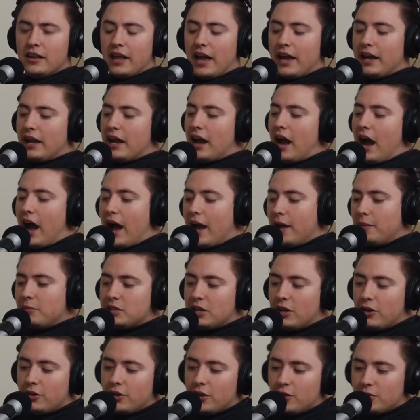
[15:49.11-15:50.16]
Like I'm
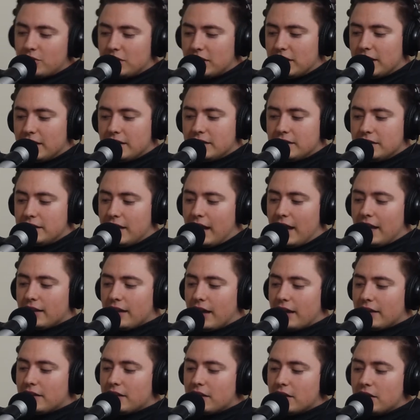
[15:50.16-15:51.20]
telling you to this day,
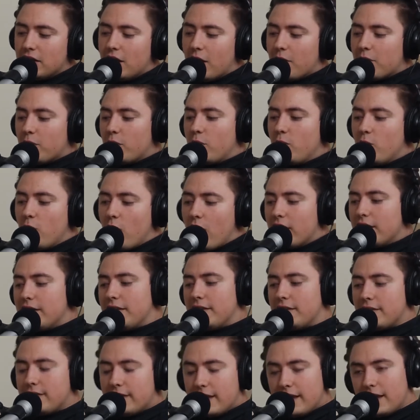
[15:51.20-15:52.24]
like the number one
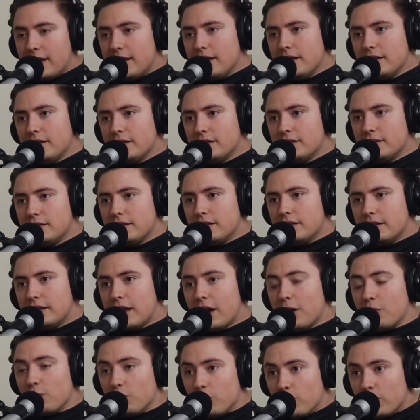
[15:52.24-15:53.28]
thing
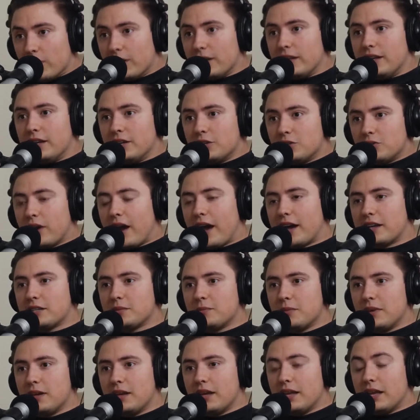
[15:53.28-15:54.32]
that really
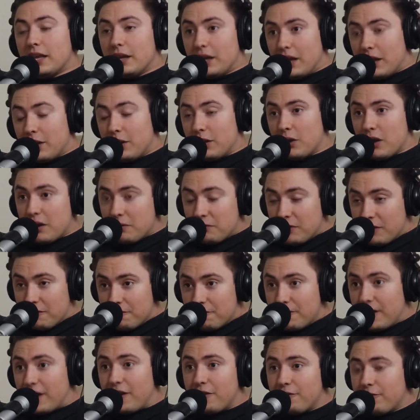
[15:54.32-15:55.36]
attracts me, and the
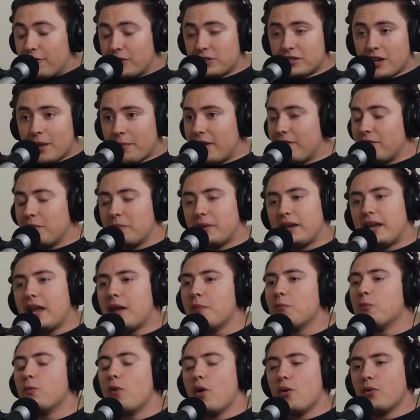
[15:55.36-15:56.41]
very first time I even
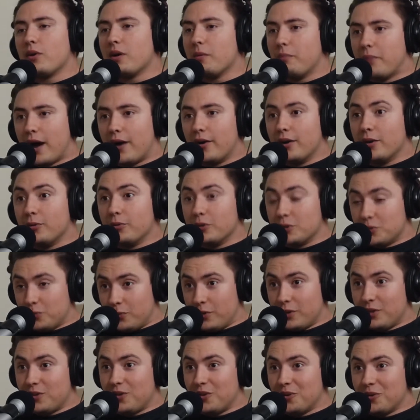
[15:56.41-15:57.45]
became woke about it was
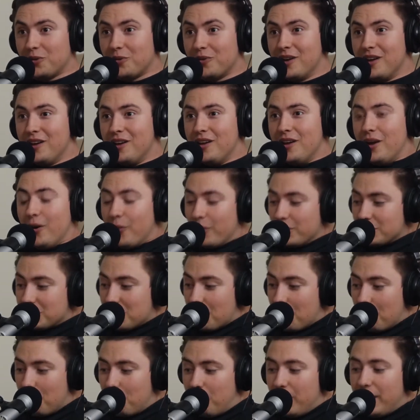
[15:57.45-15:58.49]
with you, was
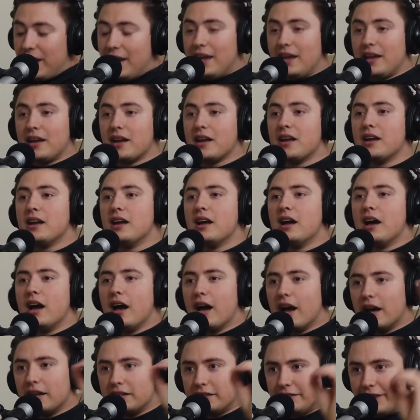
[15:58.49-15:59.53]
being
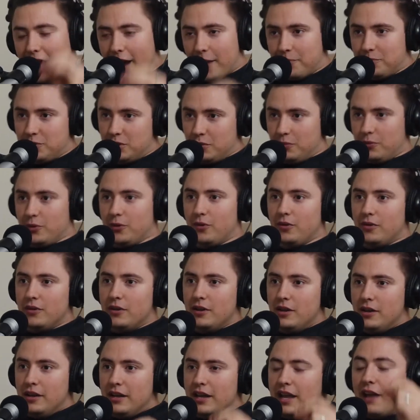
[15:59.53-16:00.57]
adaptable.
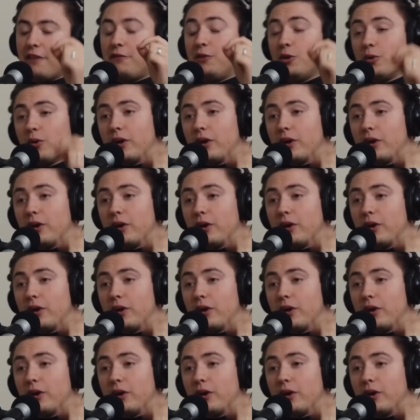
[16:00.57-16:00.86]
If